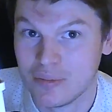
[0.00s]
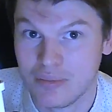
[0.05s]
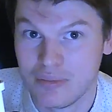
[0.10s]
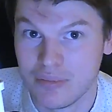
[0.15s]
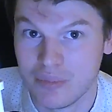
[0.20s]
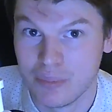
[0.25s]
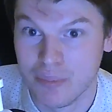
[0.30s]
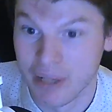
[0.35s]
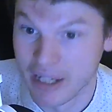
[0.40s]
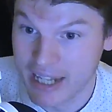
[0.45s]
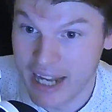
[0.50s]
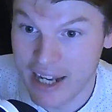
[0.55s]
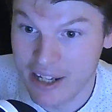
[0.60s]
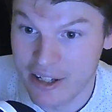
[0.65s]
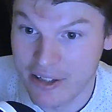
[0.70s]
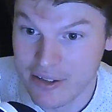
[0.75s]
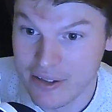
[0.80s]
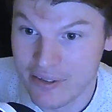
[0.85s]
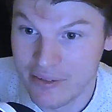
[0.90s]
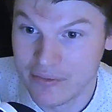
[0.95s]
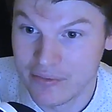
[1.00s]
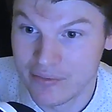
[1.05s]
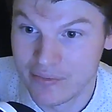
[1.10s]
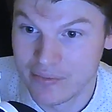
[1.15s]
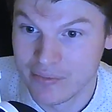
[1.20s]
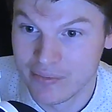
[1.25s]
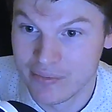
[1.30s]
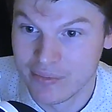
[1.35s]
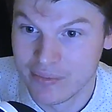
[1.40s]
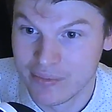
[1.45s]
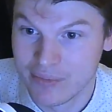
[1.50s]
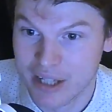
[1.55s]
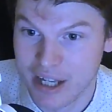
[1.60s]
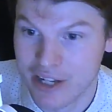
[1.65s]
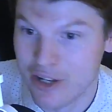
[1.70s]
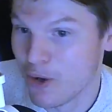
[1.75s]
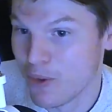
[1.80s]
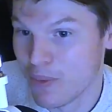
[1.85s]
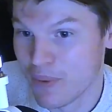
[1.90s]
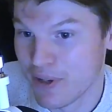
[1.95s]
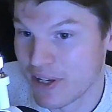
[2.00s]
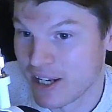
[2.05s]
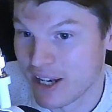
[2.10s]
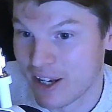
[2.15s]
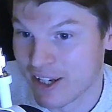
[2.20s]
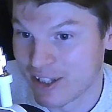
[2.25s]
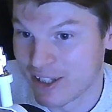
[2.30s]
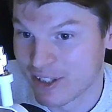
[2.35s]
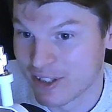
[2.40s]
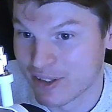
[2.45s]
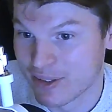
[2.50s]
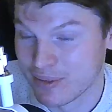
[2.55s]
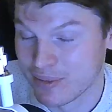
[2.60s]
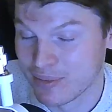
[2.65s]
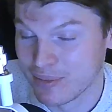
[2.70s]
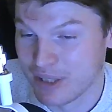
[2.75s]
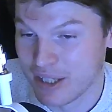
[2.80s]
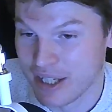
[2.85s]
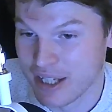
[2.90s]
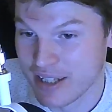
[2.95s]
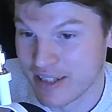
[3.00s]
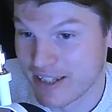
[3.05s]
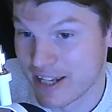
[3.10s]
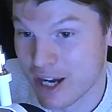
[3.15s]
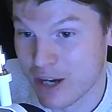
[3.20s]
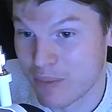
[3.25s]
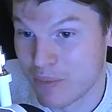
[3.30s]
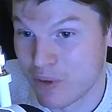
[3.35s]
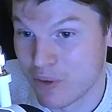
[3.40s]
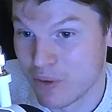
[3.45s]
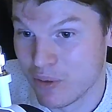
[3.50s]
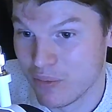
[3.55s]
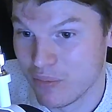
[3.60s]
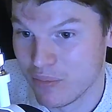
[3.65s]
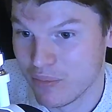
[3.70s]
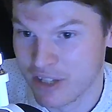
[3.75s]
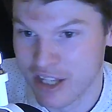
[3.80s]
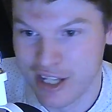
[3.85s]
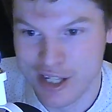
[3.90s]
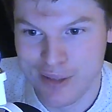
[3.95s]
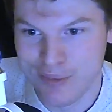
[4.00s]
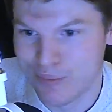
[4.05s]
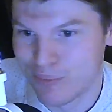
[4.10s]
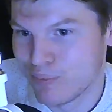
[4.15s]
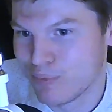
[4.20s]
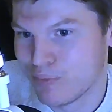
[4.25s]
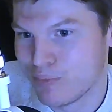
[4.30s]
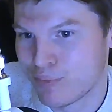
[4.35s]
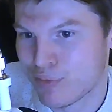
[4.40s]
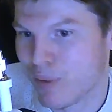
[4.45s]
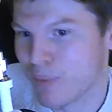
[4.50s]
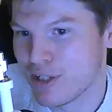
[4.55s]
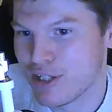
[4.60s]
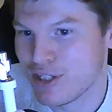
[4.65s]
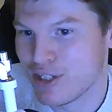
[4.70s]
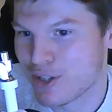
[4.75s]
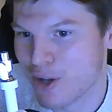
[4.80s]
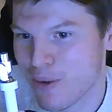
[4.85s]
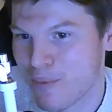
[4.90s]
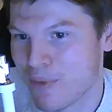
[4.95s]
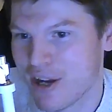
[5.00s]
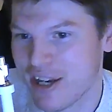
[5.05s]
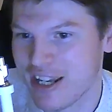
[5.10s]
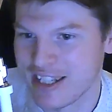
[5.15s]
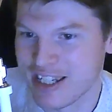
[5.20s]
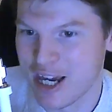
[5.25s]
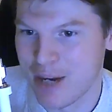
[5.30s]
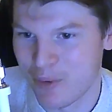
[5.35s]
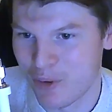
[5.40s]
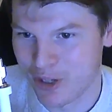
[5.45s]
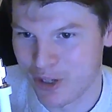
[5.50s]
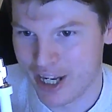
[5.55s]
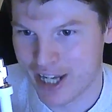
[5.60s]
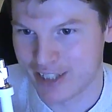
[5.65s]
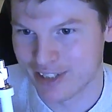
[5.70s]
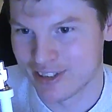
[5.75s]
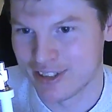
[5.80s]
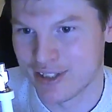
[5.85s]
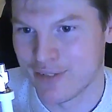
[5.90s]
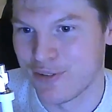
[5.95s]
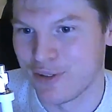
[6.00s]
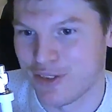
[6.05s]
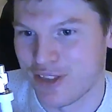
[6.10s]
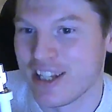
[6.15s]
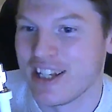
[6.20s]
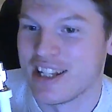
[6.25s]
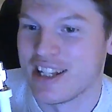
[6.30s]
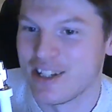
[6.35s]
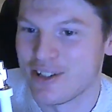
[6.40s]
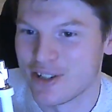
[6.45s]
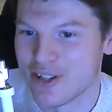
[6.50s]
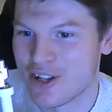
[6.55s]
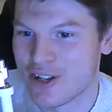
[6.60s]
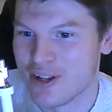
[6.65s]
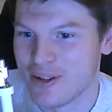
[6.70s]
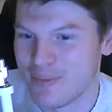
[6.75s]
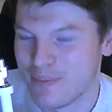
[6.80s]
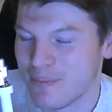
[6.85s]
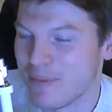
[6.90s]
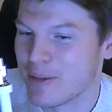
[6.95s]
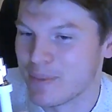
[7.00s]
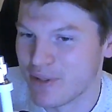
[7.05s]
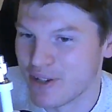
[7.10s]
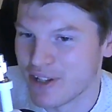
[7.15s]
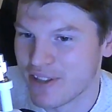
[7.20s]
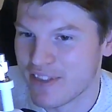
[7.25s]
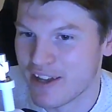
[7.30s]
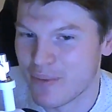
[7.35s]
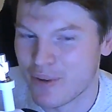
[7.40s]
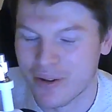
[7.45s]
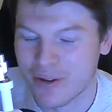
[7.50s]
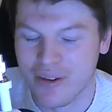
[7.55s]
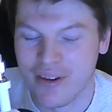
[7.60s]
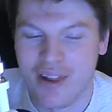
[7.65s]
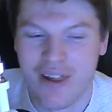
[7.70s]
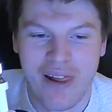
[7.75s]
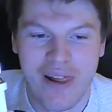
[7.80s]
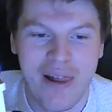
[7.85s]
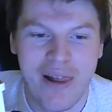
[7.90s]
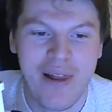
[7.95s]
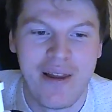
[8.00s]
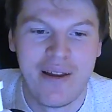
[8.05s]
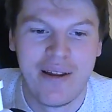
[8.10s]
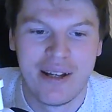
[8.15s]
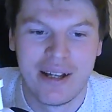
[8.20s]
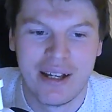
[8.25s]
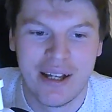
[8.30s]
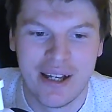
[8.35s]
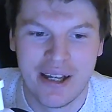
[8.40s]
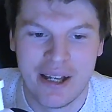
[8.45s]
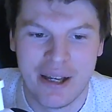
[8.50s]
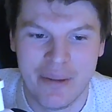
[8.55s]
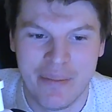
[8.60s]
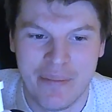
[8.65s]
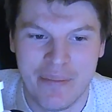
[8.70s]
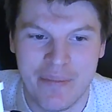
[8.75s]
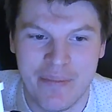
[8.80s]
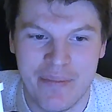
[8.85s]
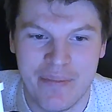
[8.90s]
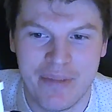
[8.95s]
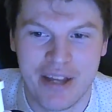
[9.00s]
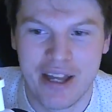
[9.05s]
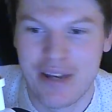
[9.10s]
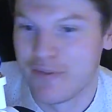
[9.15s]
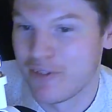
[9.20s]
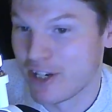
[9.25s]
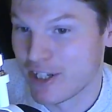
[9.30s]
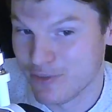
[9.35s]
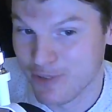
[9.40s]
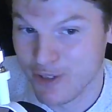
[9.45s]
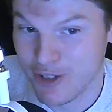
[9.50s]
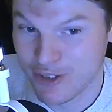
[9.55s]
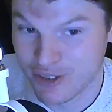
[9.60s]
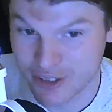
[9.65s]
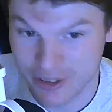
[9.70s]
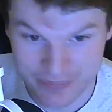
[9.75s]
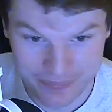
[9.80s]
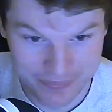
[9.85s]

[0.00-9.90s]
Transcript: Macallan and nobody likes Dalmore, then probably don't buy any Dalmore casks if you're thinking you're going to make money in that one, and vice versa.